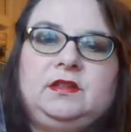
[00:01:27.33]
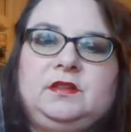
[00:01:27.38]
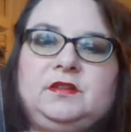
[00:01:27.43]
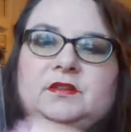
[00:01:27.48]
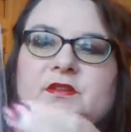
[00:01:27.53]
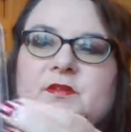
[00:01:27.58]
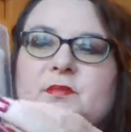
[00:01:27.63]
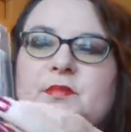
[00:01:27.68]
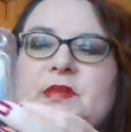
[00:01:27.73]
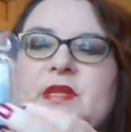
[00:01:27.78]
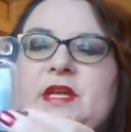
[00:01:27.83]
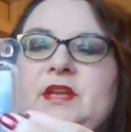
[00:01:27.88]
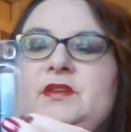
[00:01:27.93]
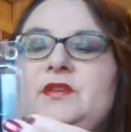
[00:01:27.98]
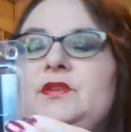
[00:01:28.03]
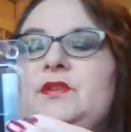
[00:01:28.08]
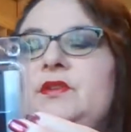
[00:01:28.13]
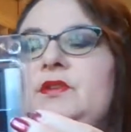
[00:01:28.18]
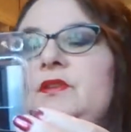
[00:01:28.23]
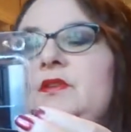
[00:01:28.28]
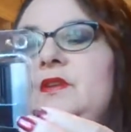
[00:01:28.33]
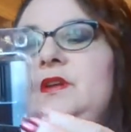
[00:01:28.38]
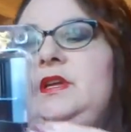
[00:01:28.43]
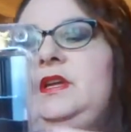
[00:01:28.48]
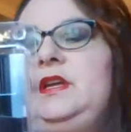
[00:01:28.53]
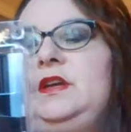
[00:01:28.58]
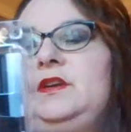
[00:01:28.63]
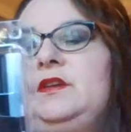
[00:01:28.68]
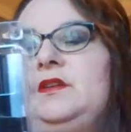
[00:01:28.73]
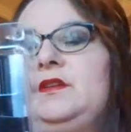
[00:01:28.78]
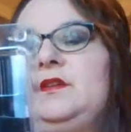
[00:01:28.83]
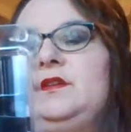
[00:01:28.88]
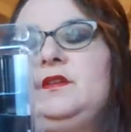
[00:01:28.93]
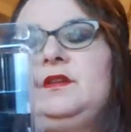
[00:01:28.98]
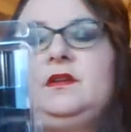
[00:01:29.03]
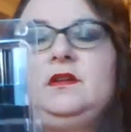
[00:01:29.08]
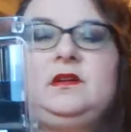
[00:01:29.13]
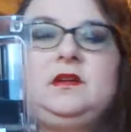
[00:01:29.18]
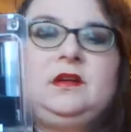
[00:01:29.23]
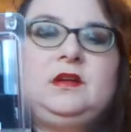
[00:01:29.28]
There's a blender here,
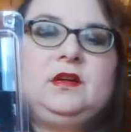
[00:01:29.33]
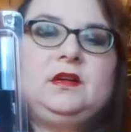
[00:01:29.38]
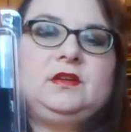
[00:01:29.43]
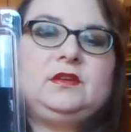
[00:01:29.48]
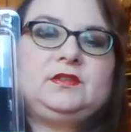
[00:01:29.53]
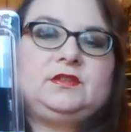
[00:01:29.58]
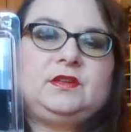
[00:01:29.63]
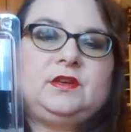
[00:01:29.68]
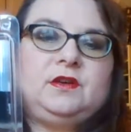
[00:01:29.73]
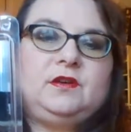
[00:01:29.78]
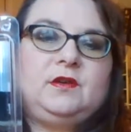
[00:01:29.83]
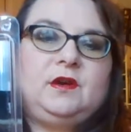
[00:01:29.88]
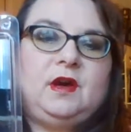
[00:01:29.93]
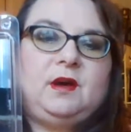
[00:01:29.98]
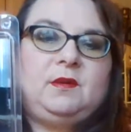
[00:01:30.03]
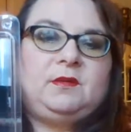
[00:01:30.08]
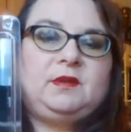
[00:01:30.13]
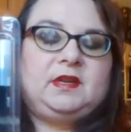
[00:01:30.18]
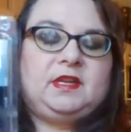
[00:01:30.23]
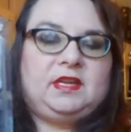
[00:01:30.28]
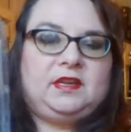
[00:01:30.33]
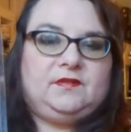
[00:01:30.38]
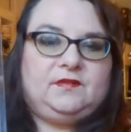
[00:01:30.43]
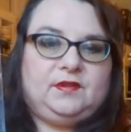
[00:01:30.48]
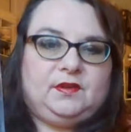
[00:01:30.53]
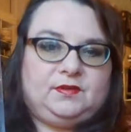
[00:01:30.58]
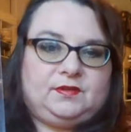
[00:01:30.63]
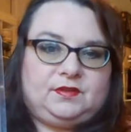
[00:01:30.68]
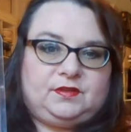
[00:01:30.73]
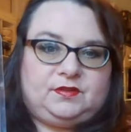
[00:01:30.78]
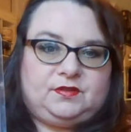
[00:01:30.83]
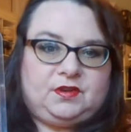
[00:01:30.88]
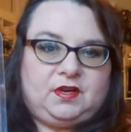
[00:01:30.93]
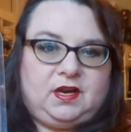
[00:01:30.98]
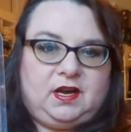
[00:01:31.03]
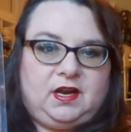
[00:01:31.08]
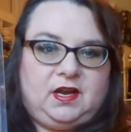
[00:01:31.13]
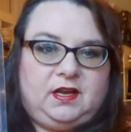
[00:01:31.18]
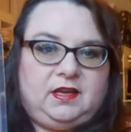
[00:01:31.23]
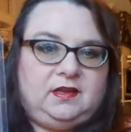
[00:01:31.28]
so I'm going to give those a
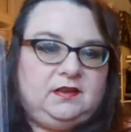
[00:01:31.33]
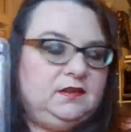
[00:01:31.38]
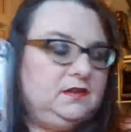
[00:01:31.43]
try.